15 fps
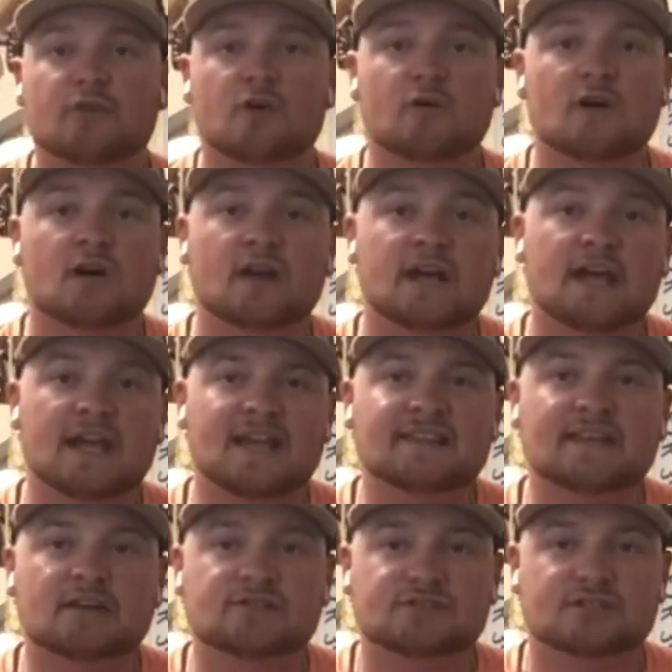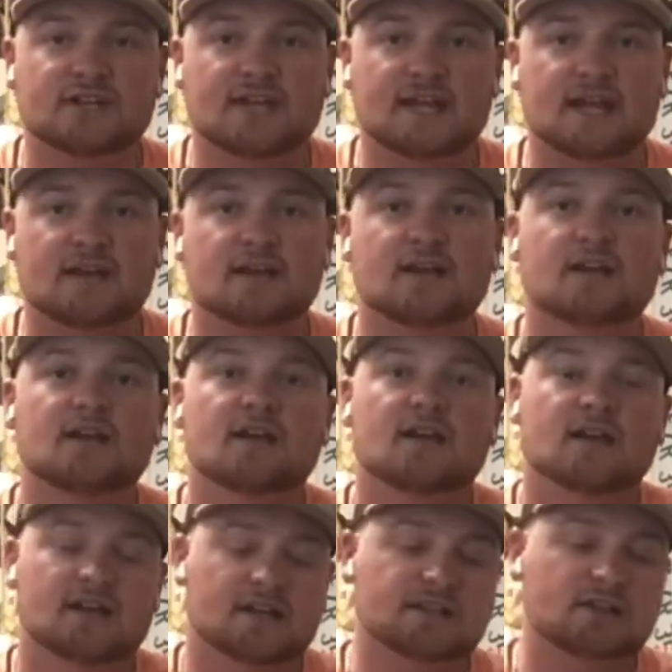throw on an 1/8 ounce jig head,
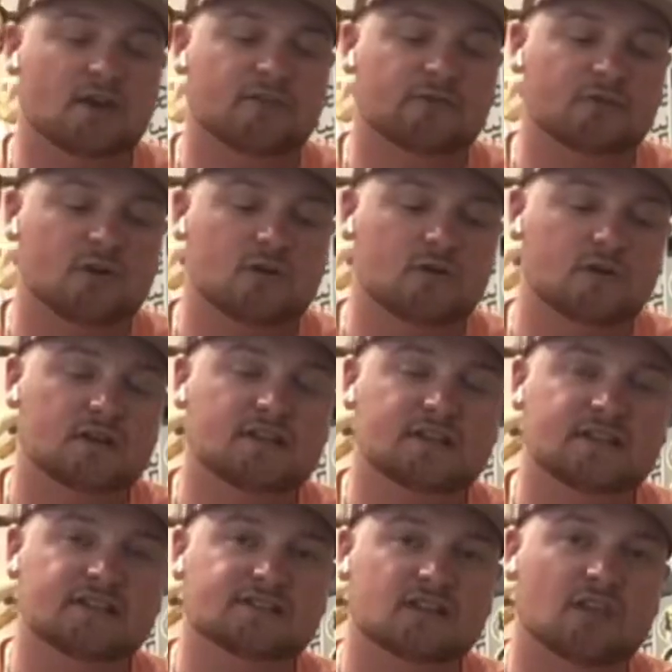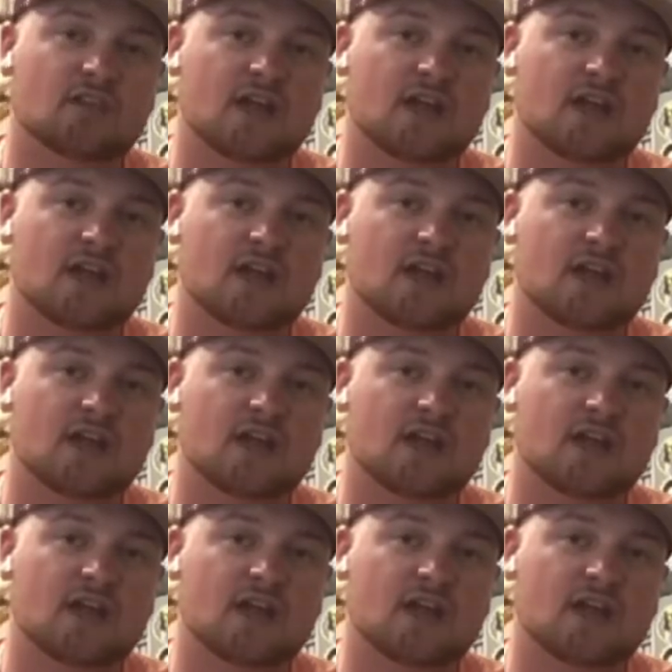because I'll throw these